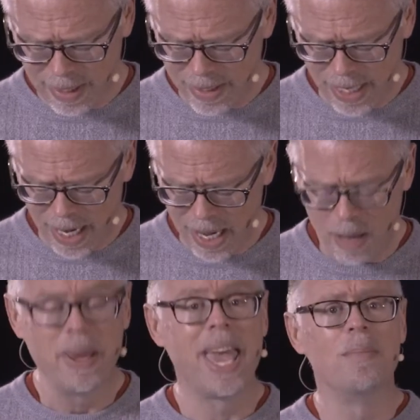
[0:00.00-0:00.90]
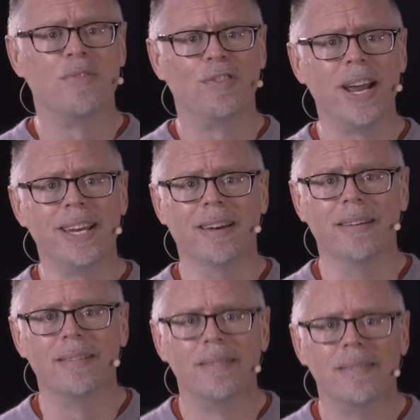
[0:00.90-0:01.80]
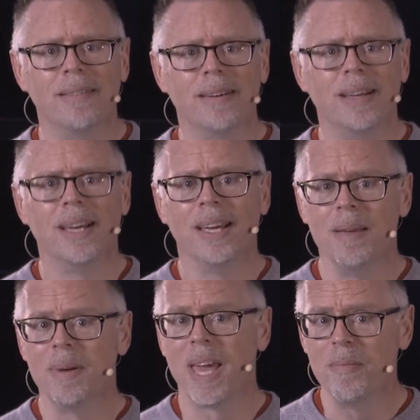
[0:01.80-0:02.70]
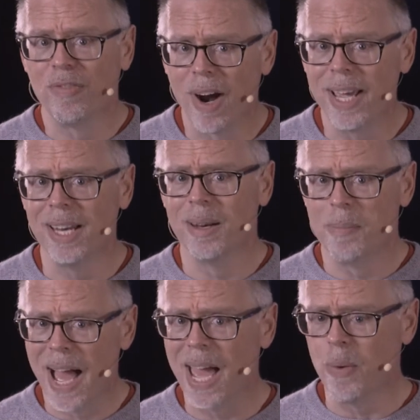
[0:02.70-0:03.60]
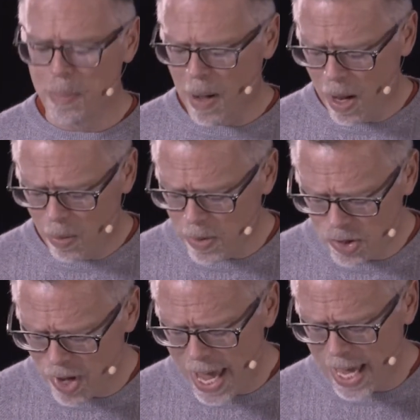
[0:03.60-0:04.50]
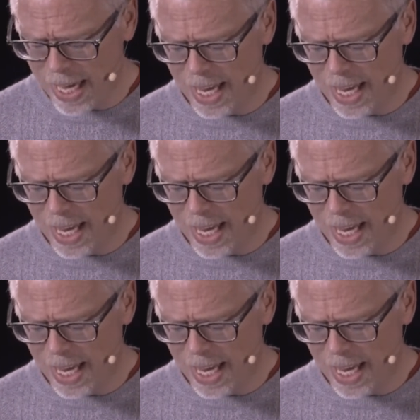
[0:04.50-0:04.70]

said he became frightened. He became frightened by what Paul was saying,